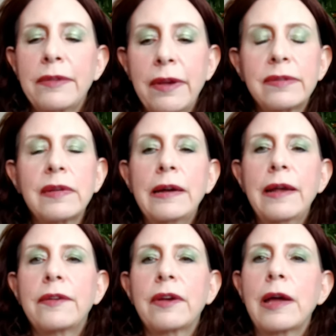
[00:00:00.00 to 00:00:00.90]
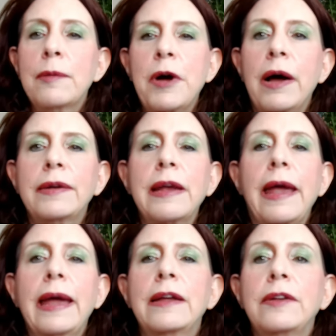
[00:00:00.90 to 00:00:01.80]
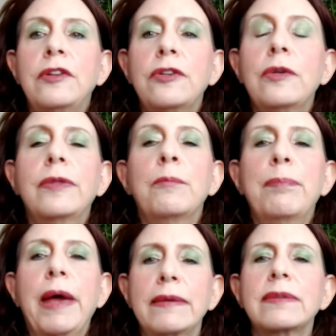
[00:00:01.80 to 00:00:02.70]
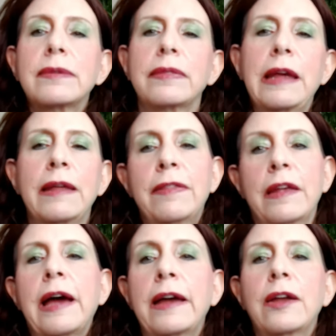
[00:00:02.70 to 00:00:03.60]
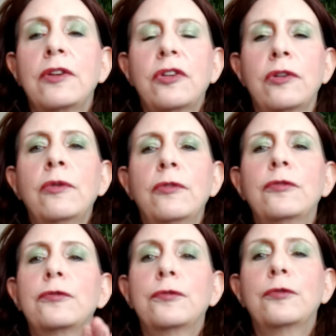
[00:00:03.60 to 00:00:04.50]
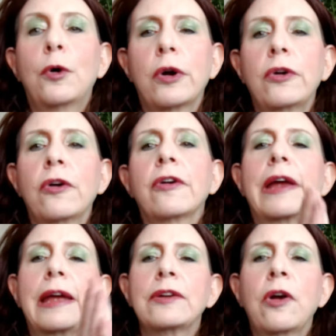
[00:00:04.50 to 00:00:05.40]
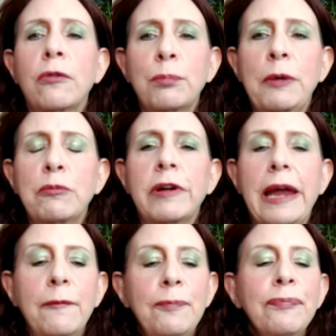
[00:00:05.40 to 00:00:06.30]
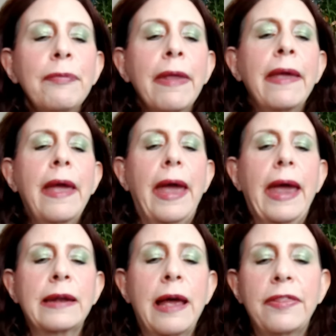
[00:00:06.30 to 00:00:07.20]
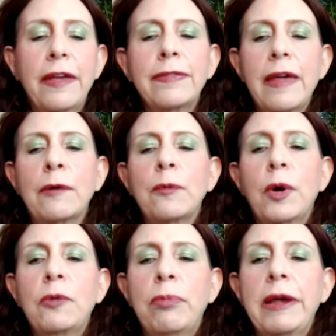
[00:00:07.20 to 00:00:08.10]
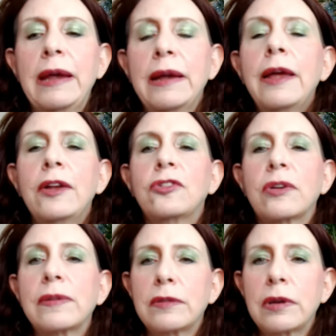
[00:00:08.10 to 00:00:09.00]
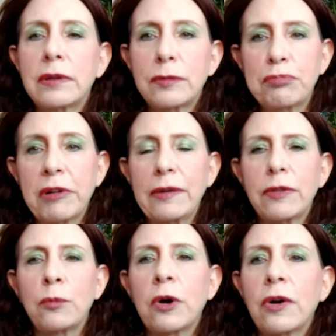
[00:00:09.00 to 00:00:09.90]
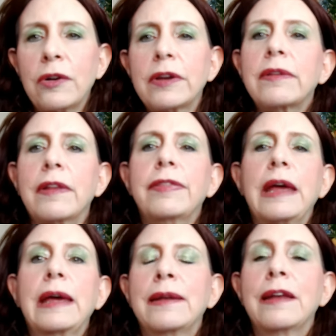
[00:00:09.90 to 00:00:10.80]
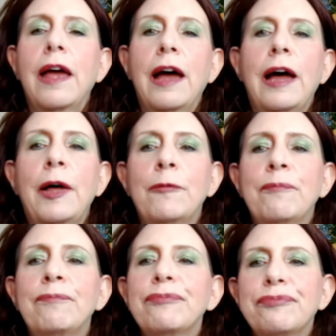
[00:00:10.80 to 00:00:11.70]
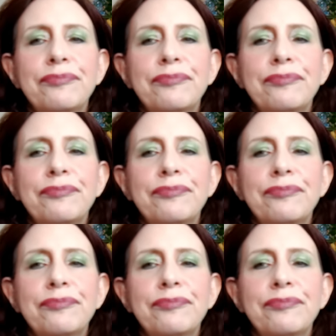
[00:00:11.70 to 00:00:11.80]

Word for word: decided to come on and do the best thing that I could do for her in her memory and I think that would be just to spread the word that um,